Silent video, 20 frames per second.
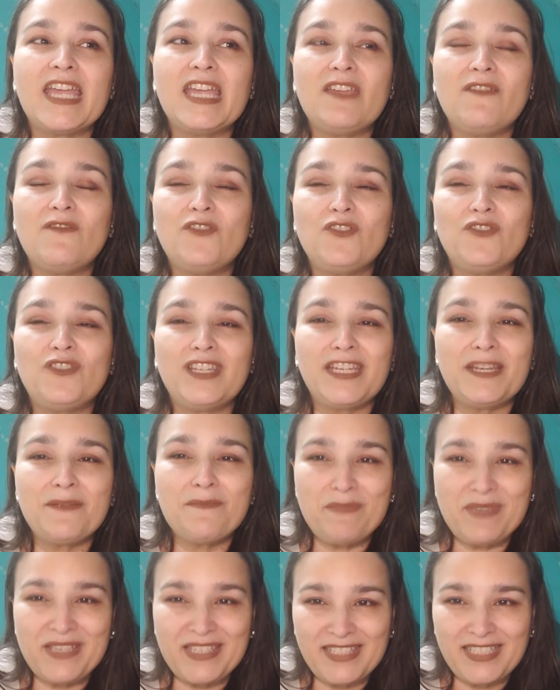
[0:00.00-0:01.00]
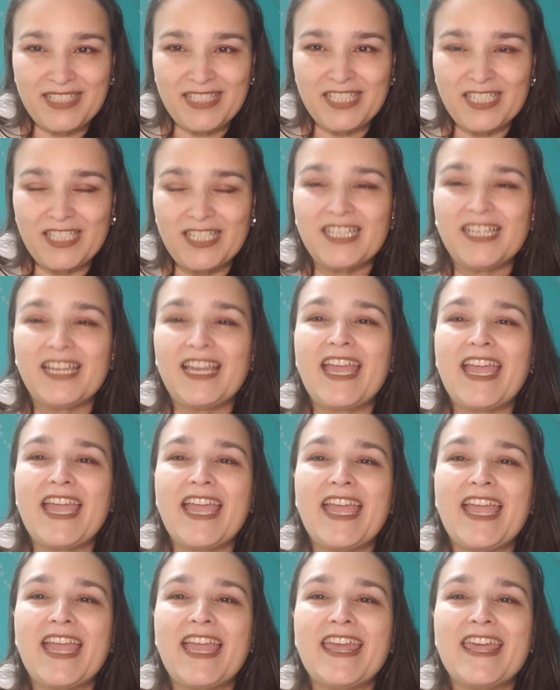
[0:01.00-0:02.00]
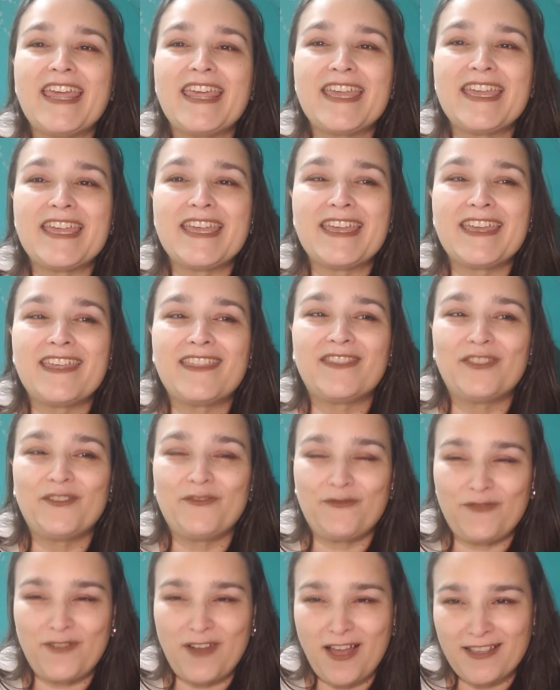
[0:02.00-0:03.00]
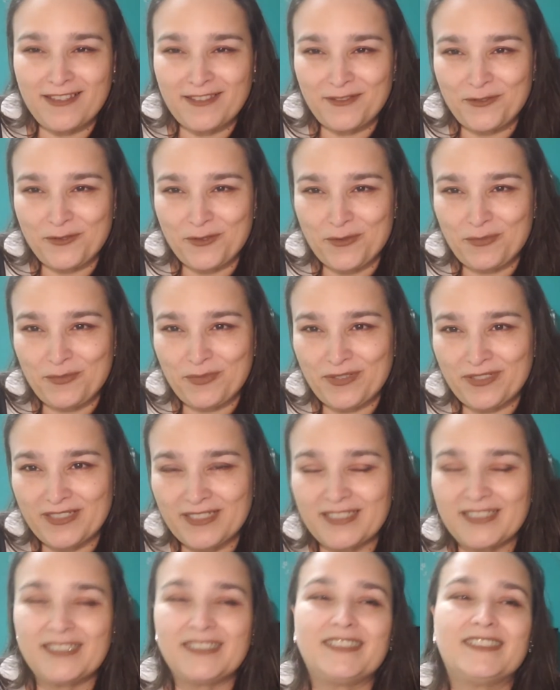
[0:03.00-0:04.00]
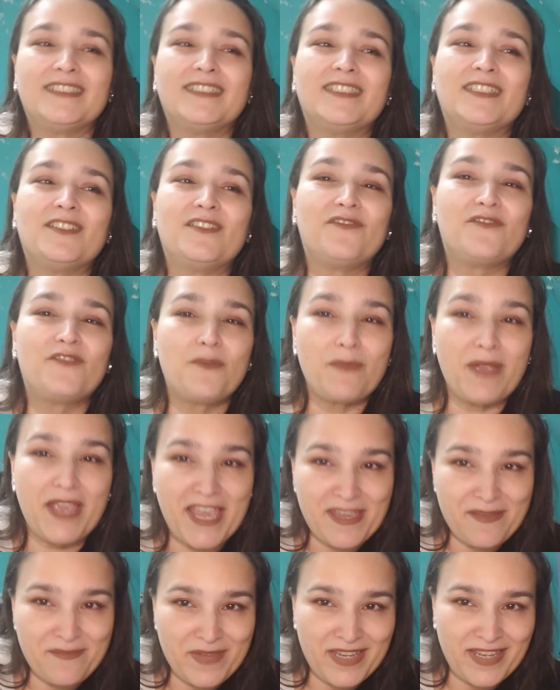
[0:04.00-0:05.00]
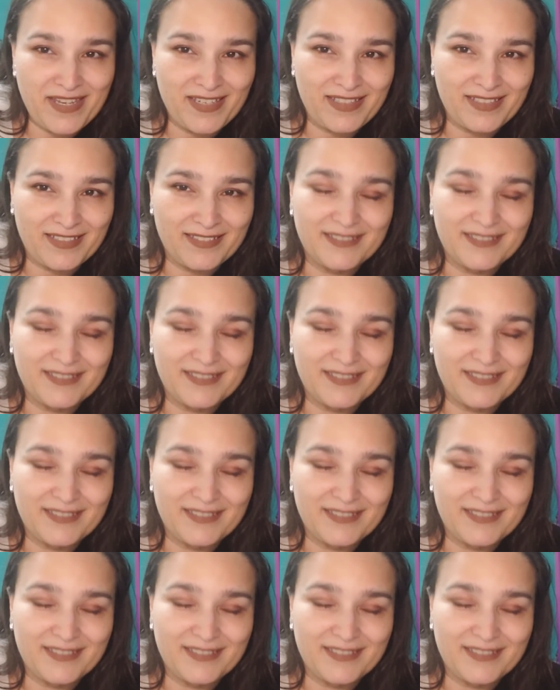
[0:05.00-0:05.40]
If you didn't visit the floss tube from Amy,